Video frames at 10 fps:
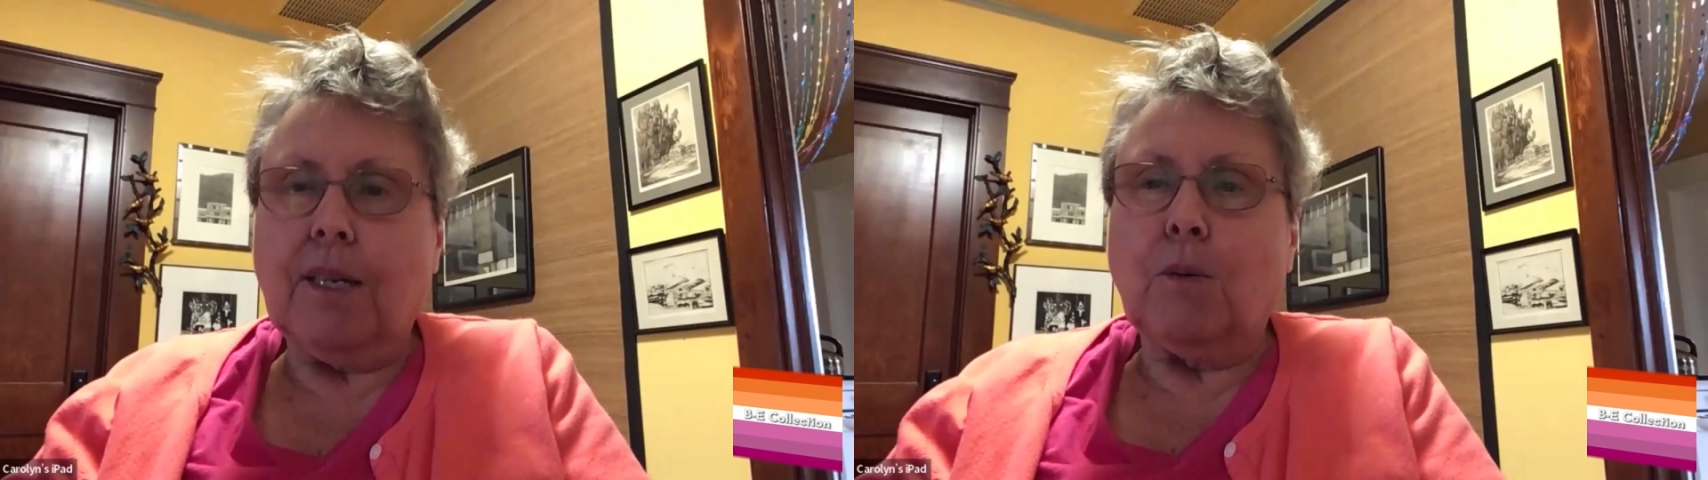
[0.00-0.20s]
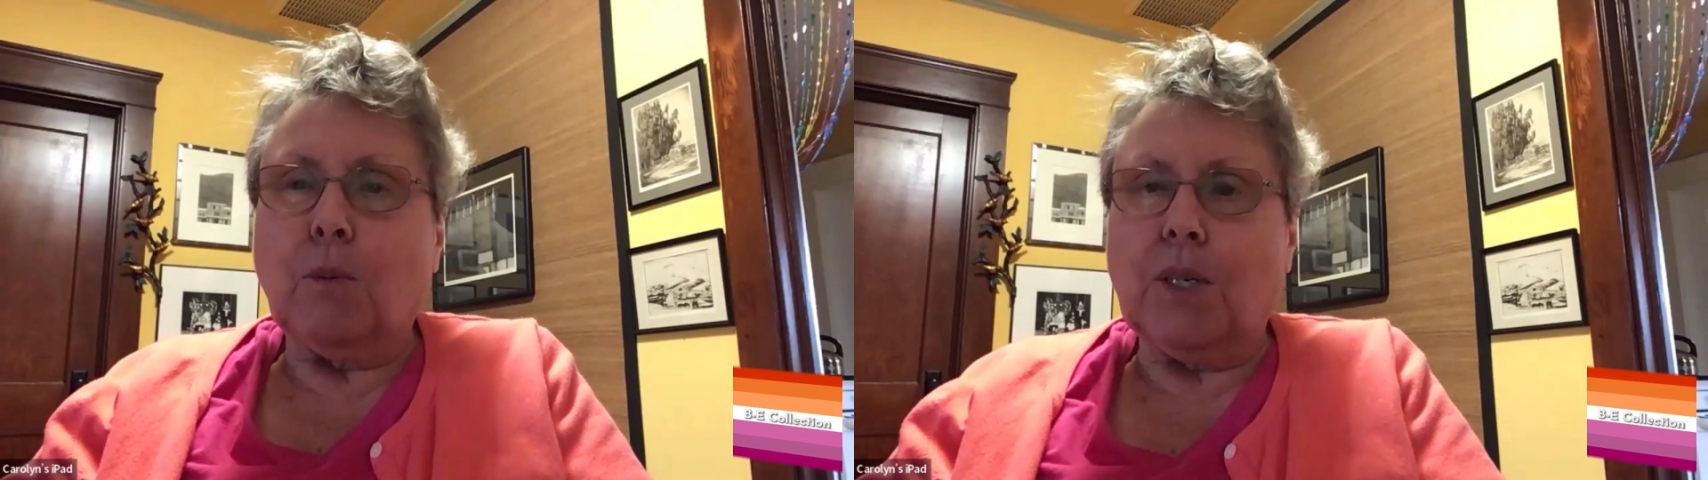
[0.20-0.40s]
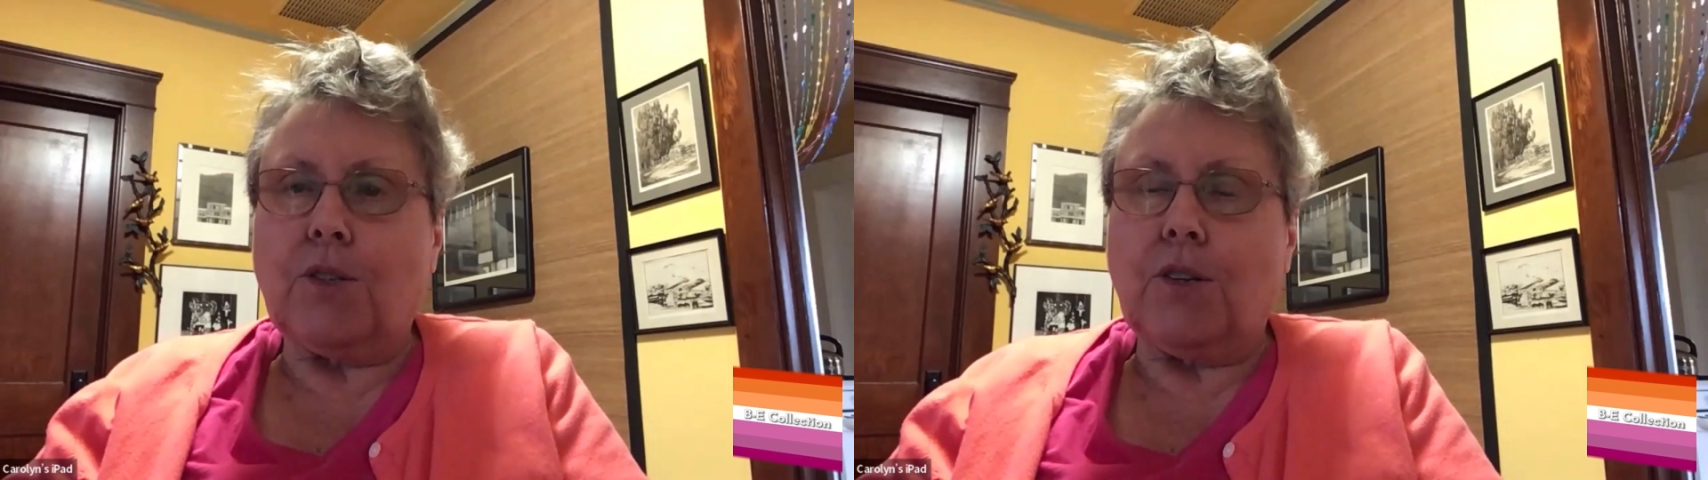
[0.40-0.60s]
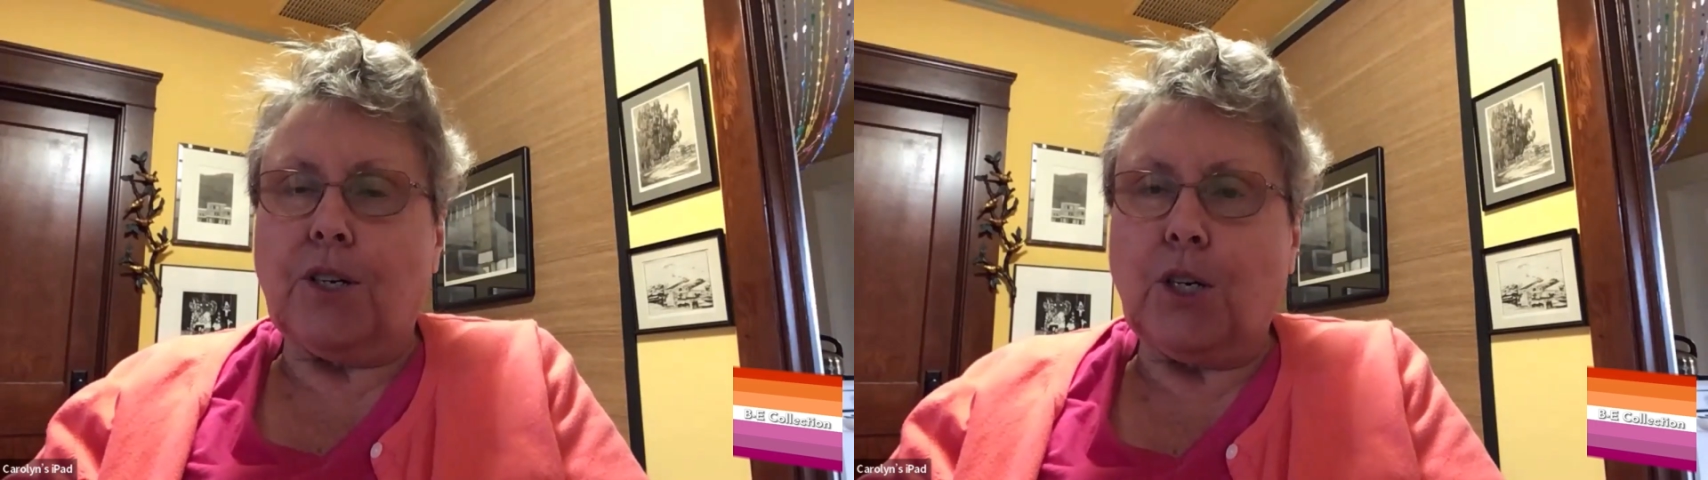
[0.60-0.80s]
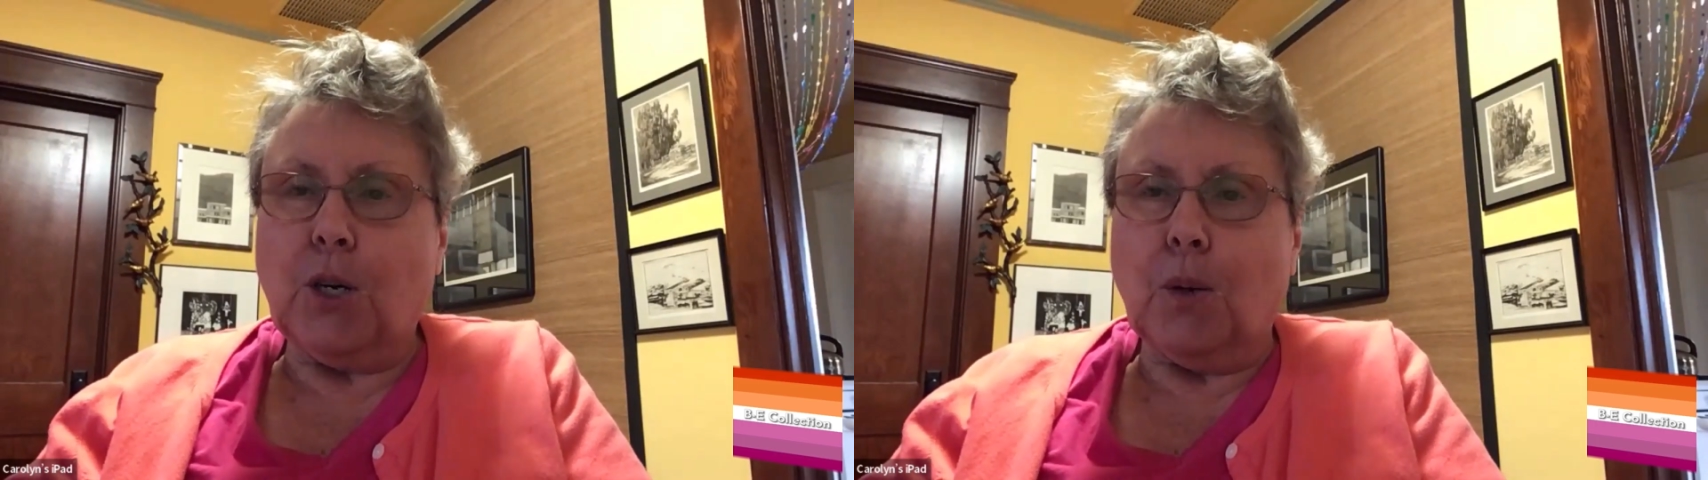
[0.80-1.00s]
was
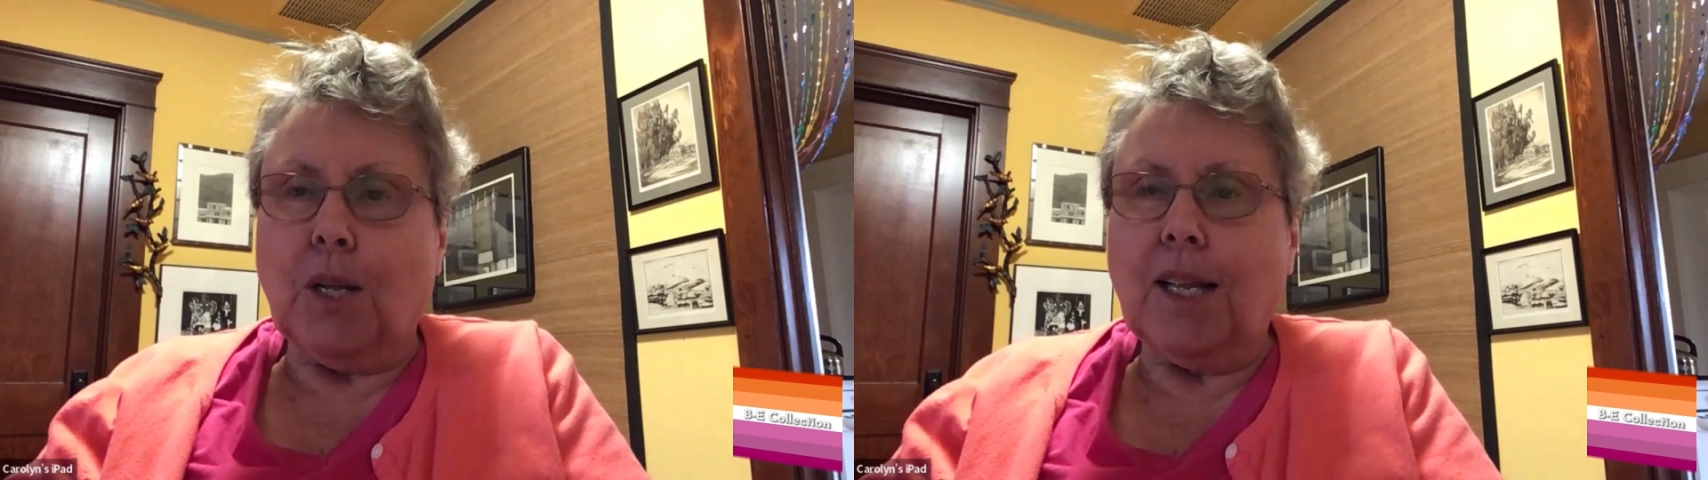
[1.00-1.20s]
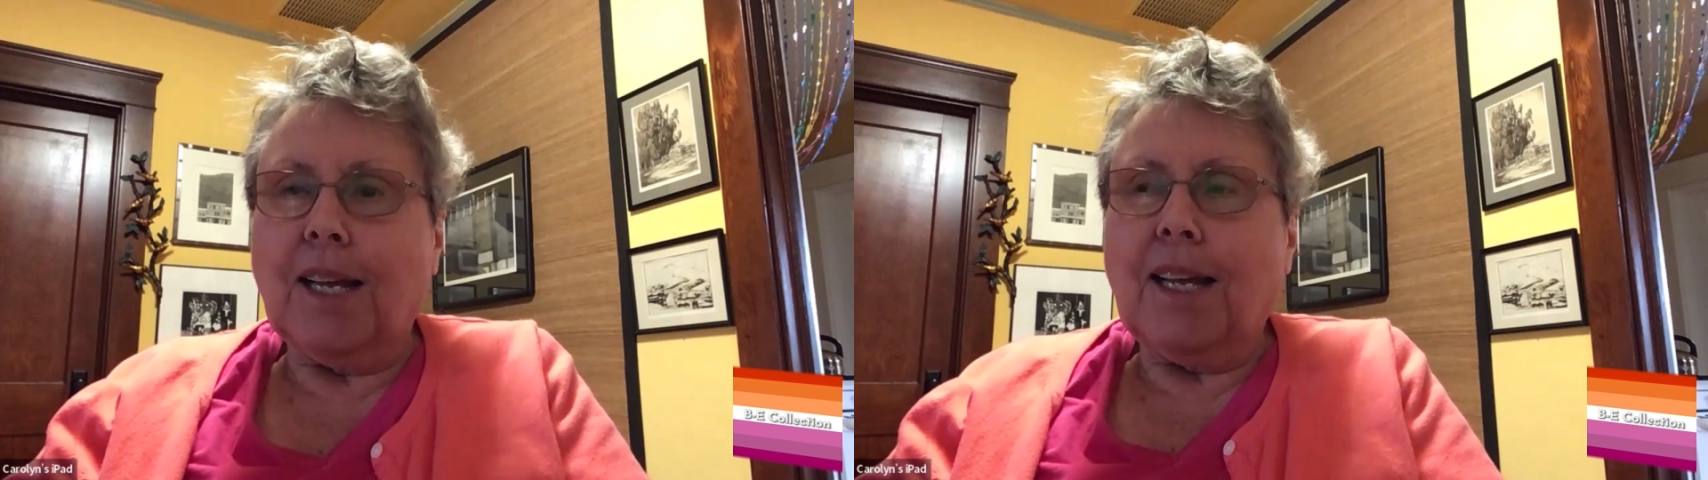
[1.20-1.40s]
their goal.